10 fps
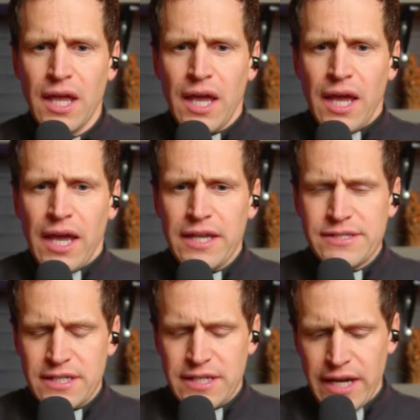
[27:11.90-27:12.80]
it's
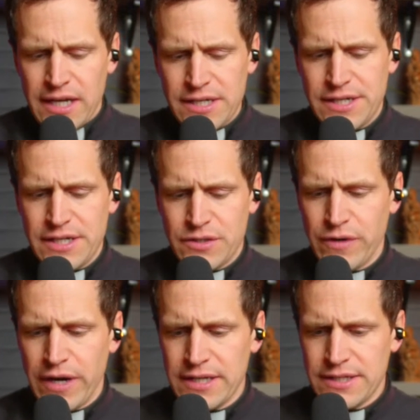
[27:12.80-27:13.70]
the Dionysius
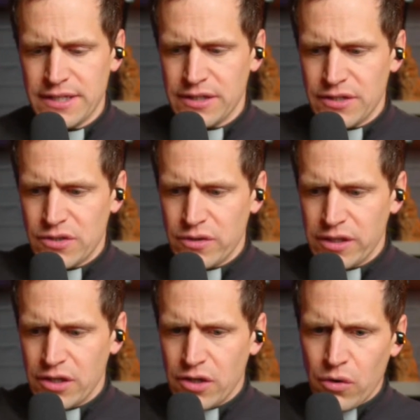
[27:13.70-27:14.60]
rising. So like
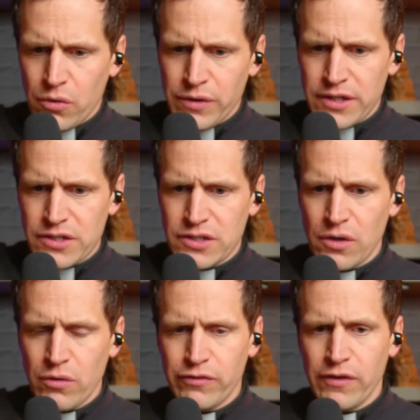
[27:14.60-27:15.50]
you're only
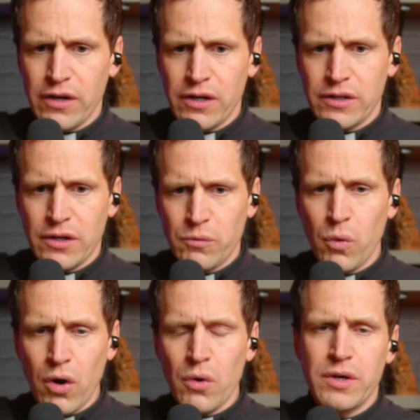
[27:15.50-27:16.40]
so far
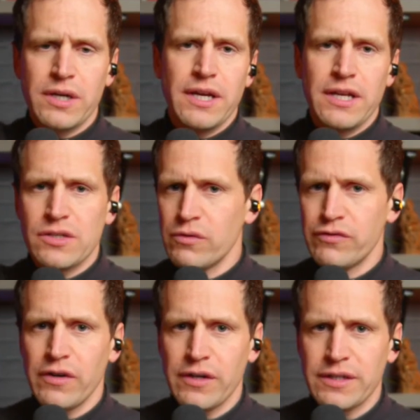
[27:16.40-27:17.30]
woke and so
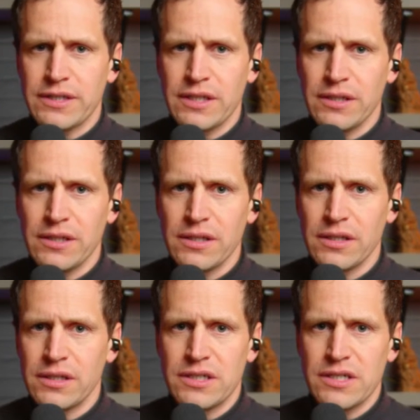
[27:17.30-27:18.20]
far into the
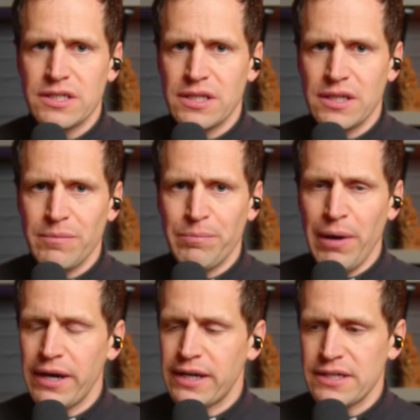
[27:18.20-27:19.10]

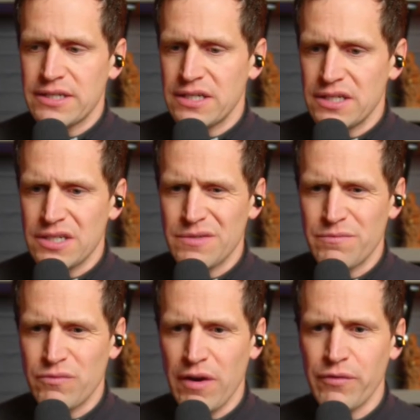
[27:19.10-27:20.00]
Bacchus and just
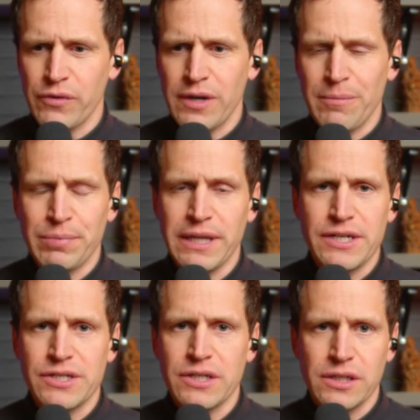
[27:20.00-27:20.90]
revelry and
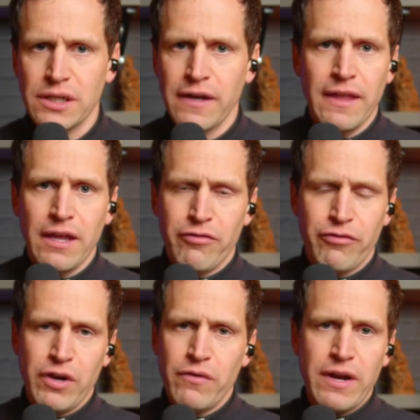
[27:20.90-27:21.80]
pleasure,
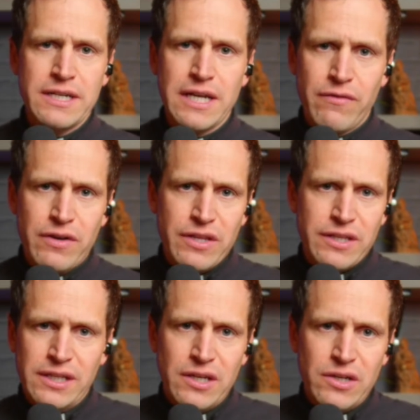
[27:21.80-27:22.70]
free range
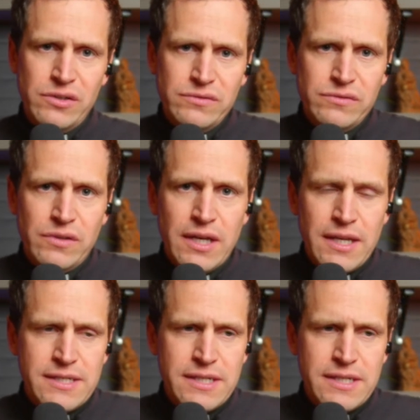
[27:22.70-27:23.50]
everything. It's